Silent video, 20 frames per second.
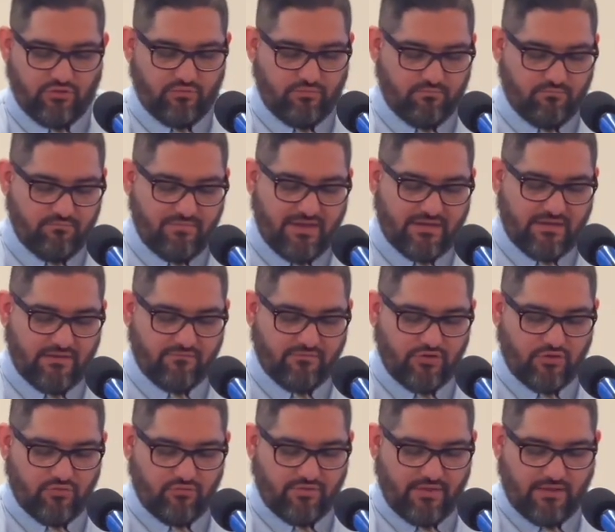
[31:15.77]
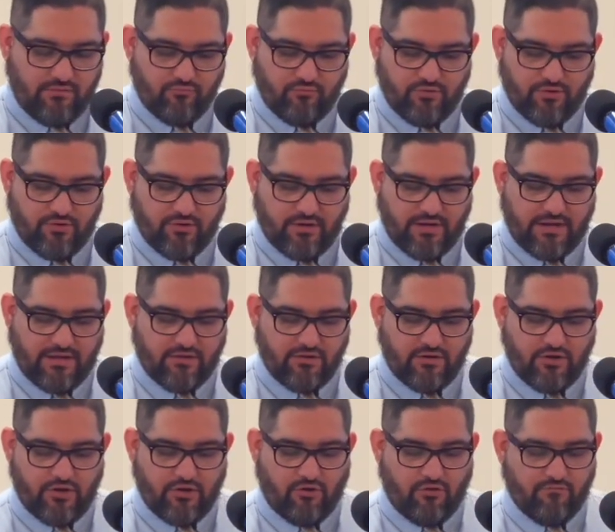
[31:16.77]
many of you that were
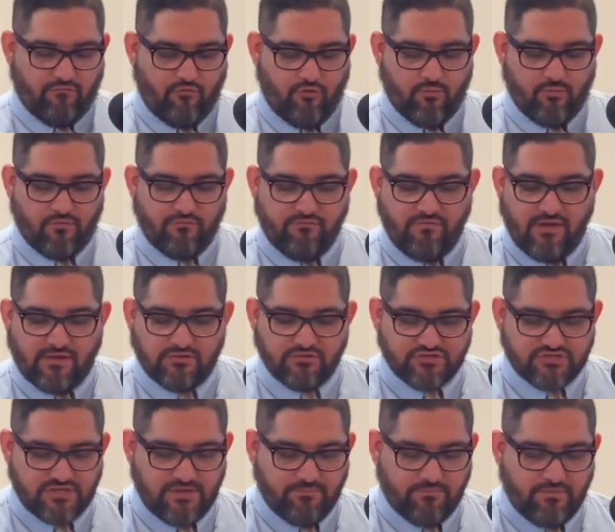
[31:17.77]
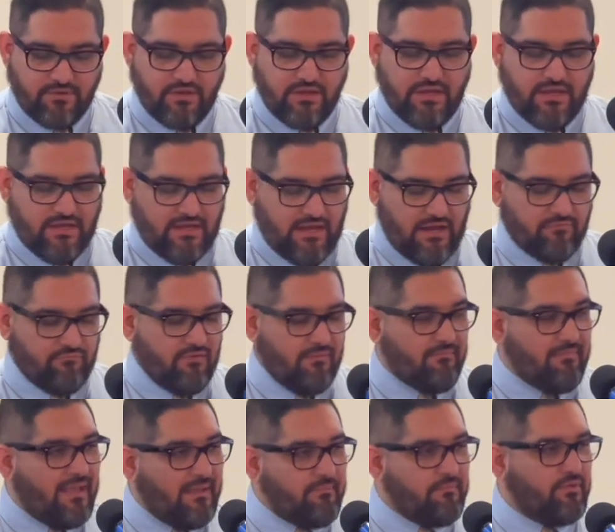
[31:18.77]
in our former fellowship can
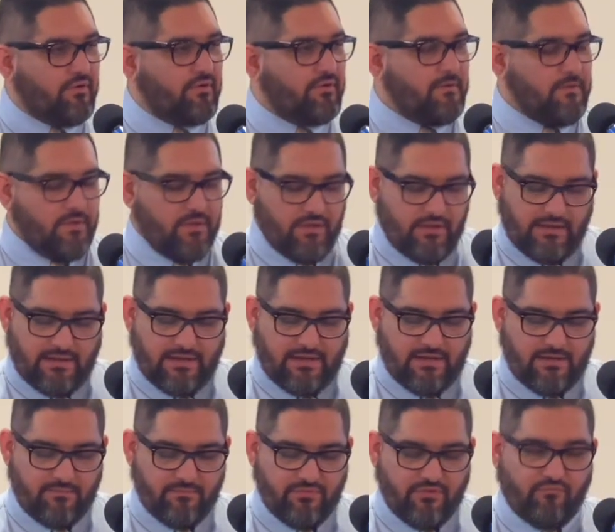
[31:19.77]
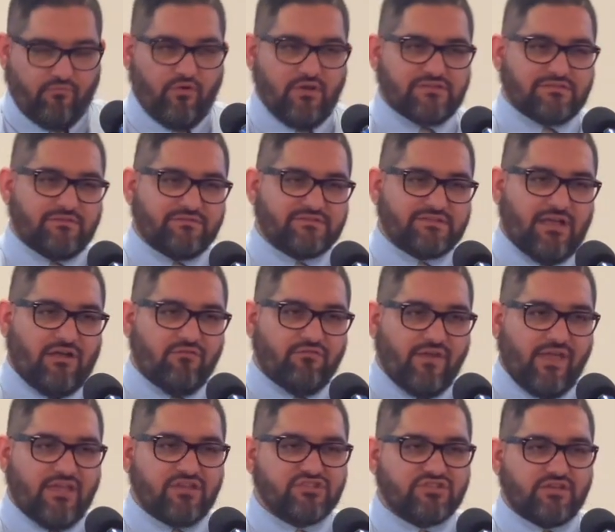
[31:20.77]
remember the Voice of
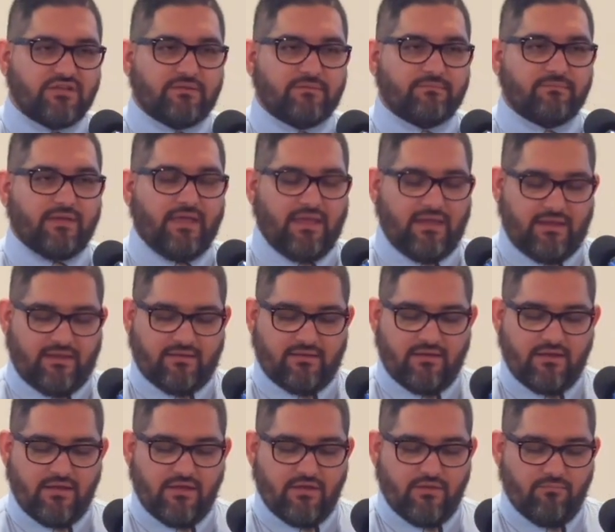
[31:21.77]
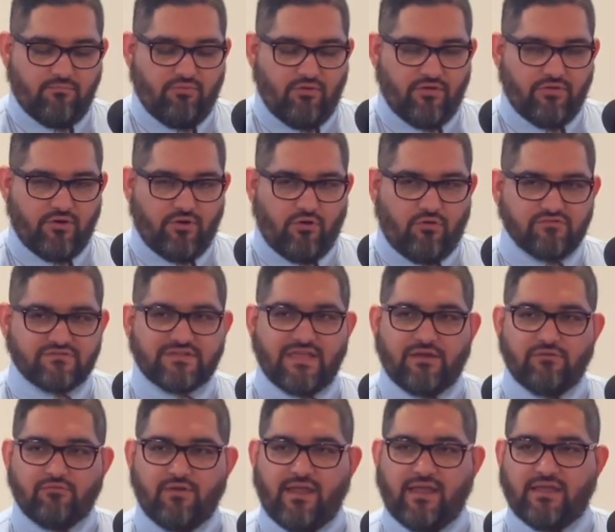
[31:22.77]
Salvation. And Brother Jose
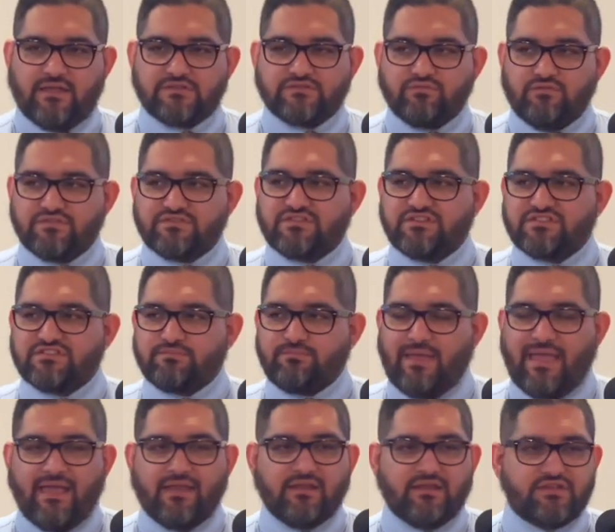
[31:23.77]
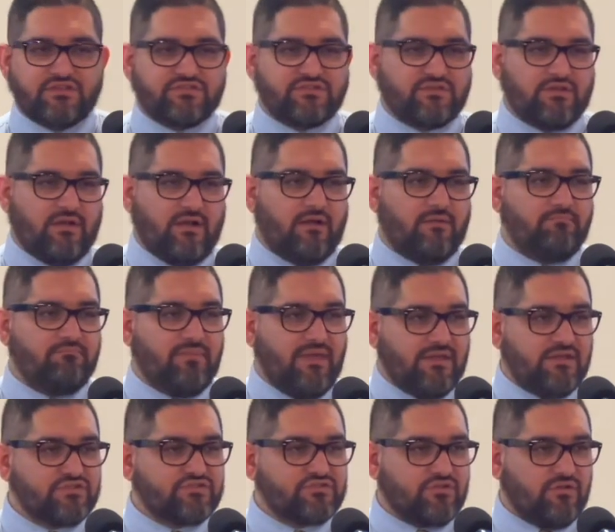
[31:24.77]
Reyes was the Spanish
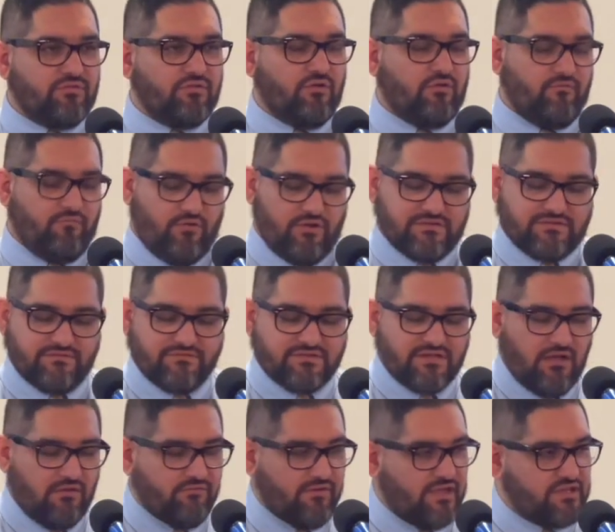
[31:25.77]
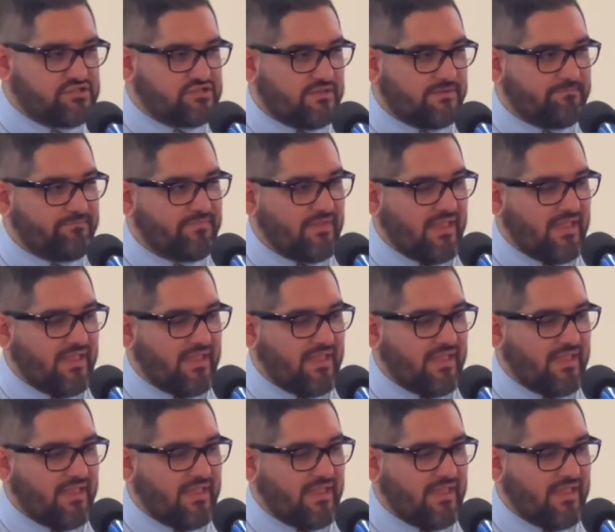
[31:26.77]
minister in the Voice of Salvation.